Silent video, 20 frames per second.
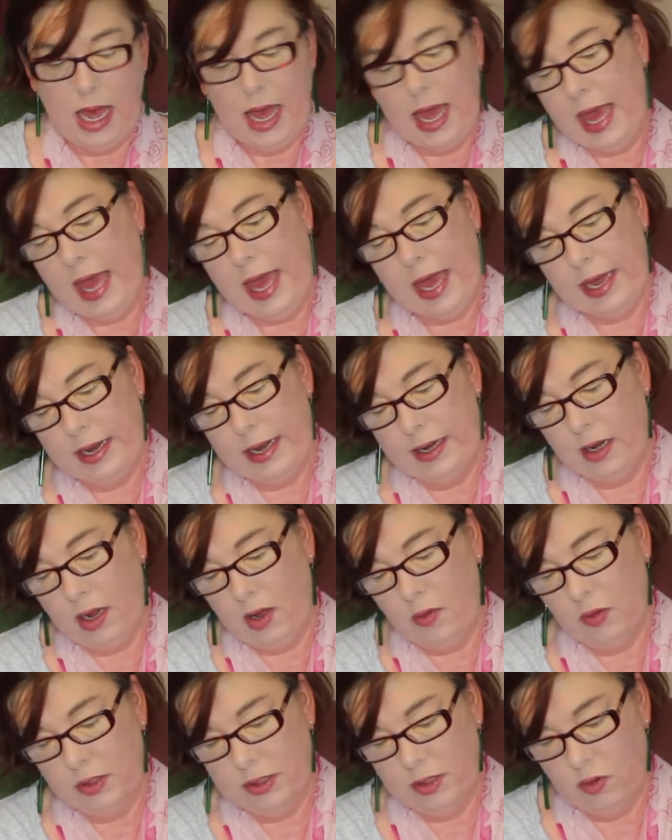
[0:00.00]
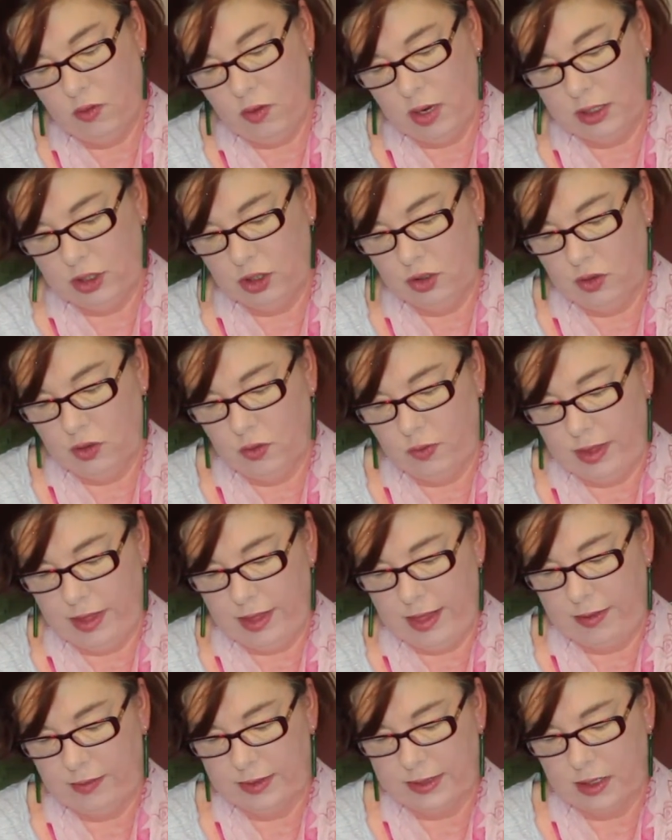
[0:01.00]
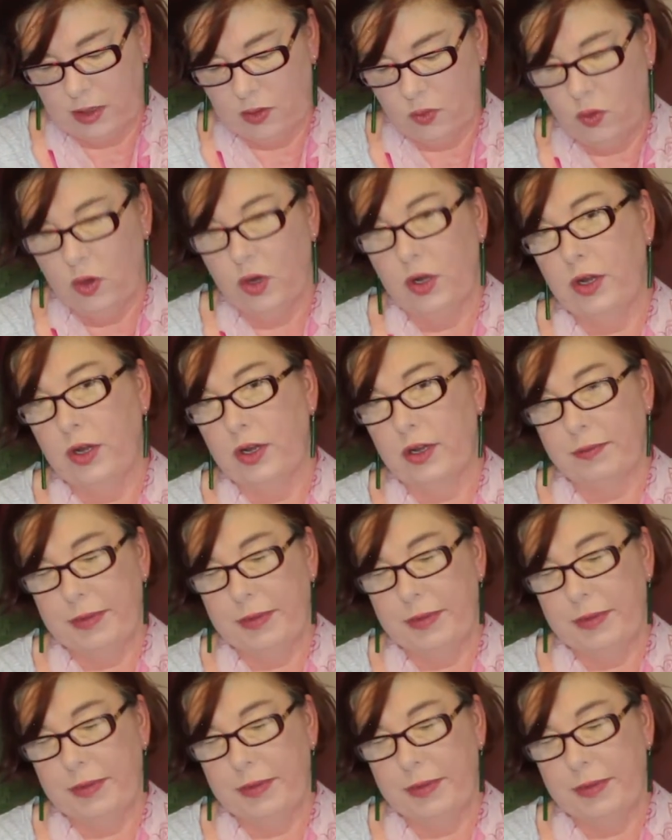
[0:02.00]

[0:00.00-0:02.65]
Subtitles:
And I wasn't quite sure whether that was going to work,